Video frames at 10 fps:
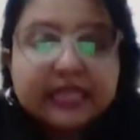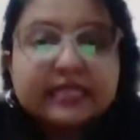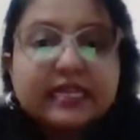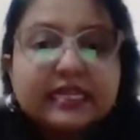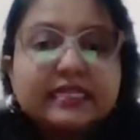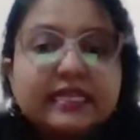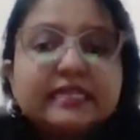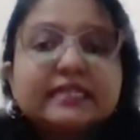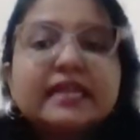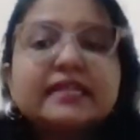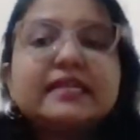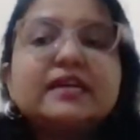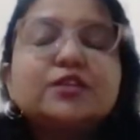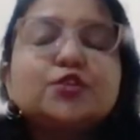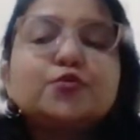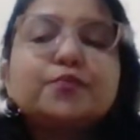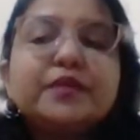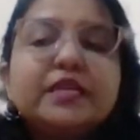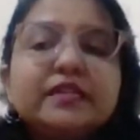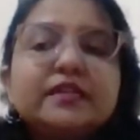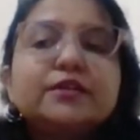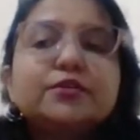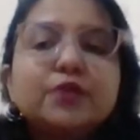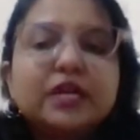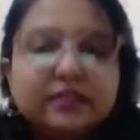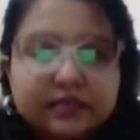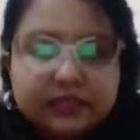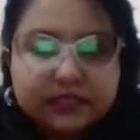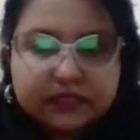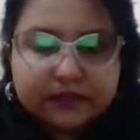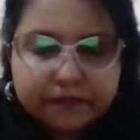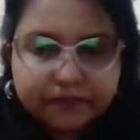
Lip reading: They think that they are superior to others.